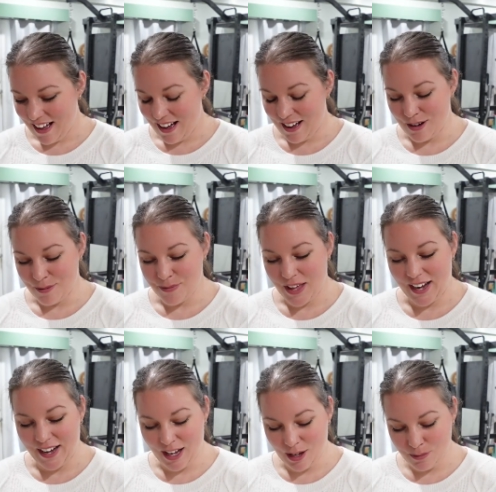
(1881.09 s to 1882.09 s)
I
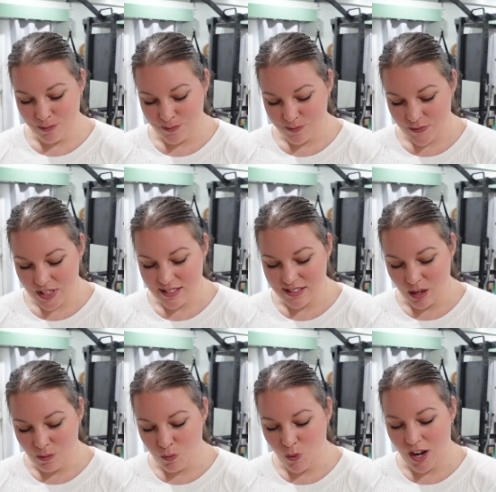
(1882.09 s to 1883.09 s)
am
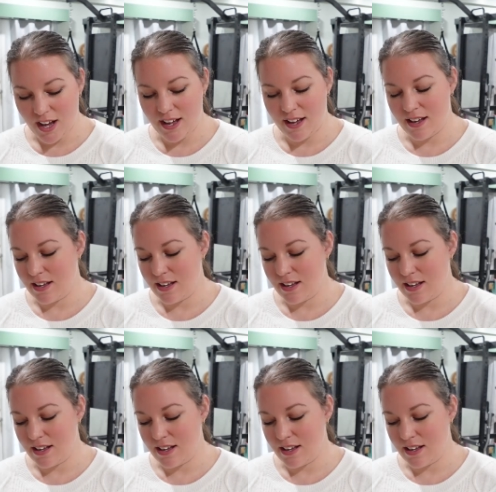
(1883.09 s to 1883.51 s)
somewhat,